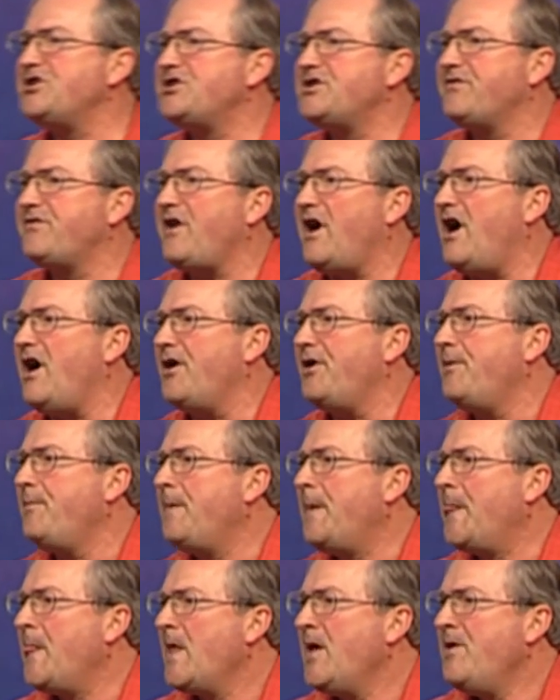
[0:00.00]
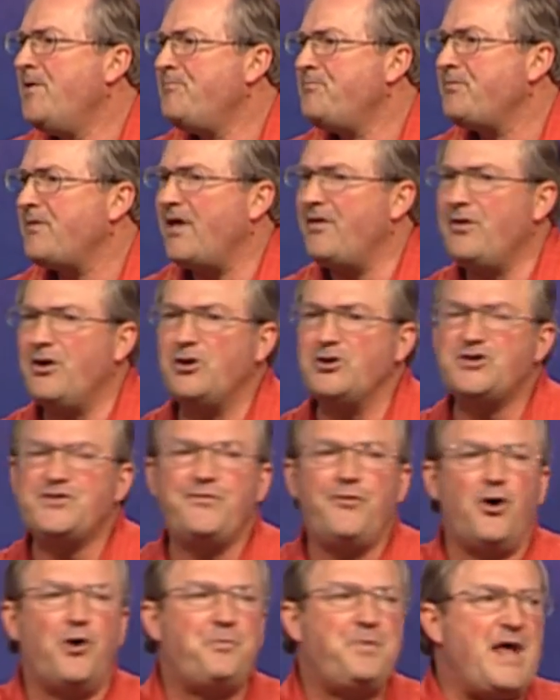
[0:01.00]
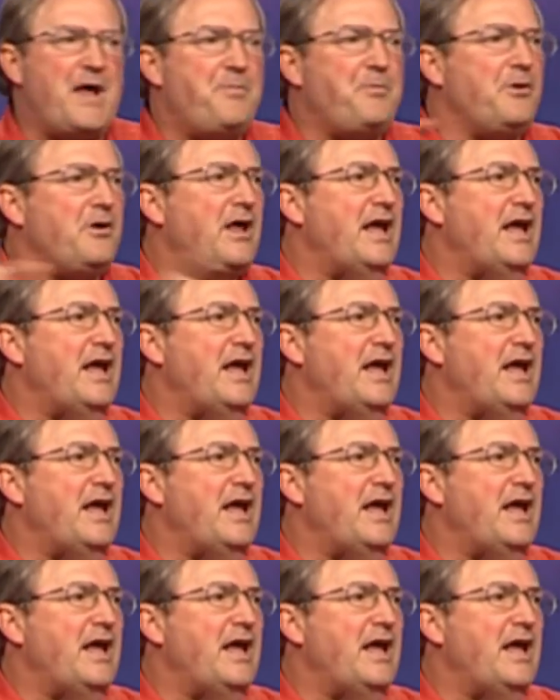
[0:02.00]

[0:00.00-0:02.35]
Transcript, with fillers: God. And those four people, I just